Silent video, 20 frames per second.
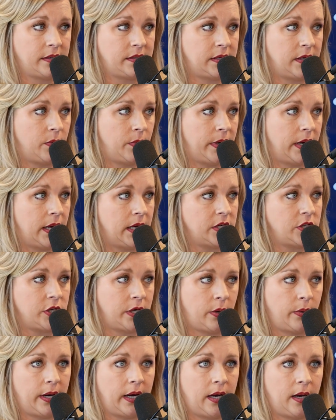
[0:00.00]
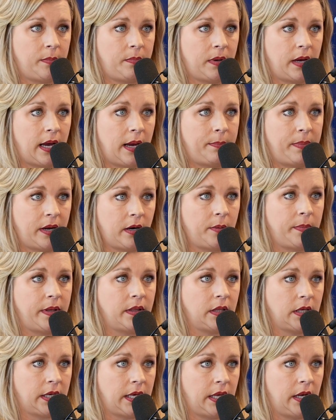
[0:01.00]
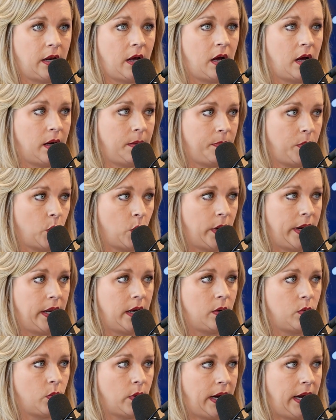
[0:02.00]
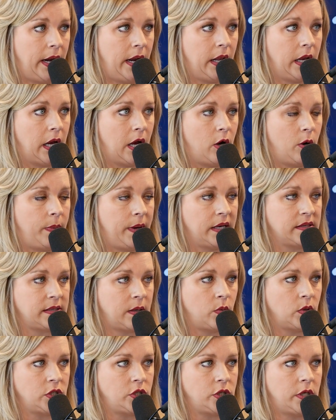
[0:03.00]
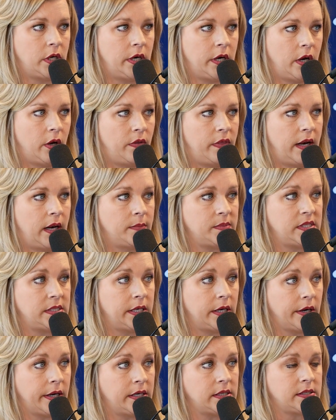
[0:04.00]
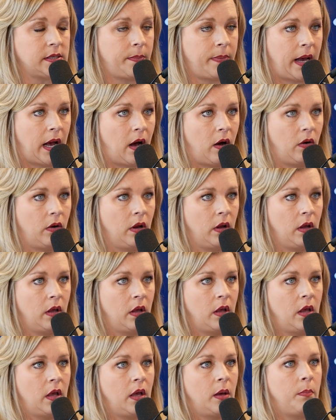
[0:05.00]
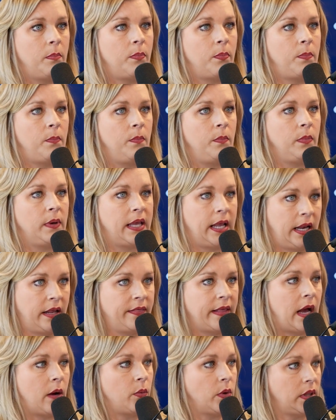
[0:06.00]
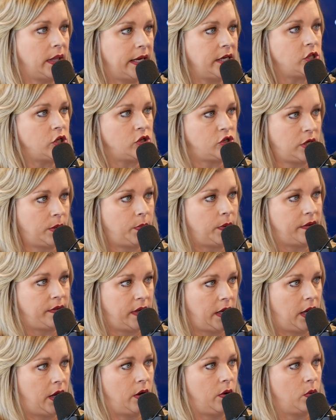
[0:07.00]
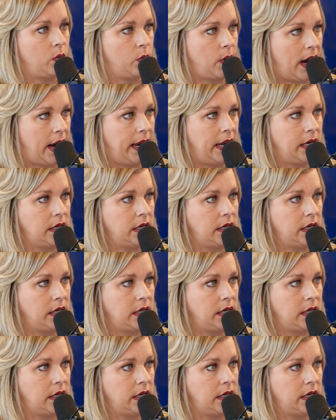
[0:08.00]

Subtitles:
So when I show up, I better be looking on point and ready to go because I want you to know that I'm serious about getting that relationship with you. Right.